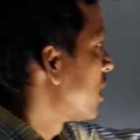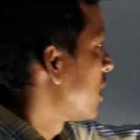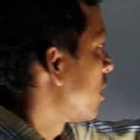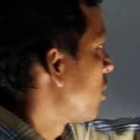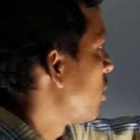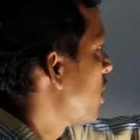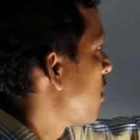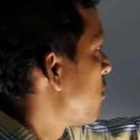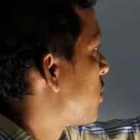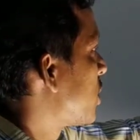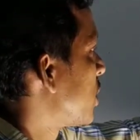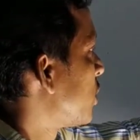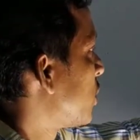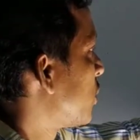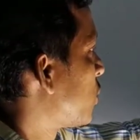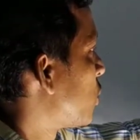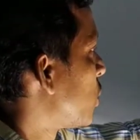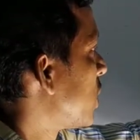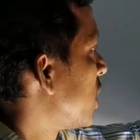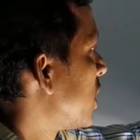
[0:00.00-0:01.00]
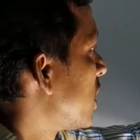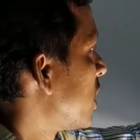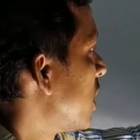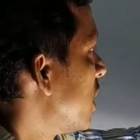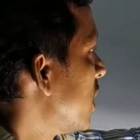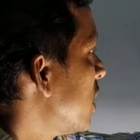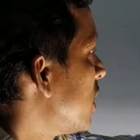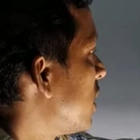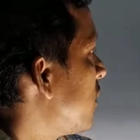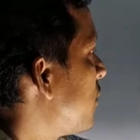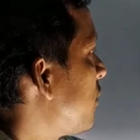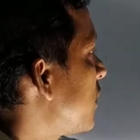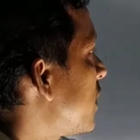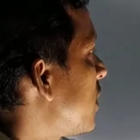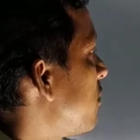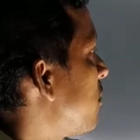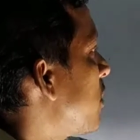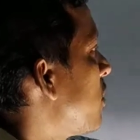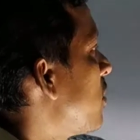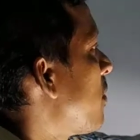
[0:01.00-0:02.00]
we have chosen
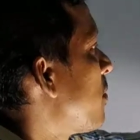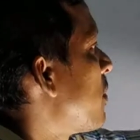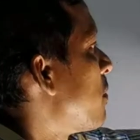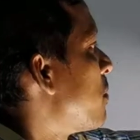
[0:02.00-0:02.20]
different value of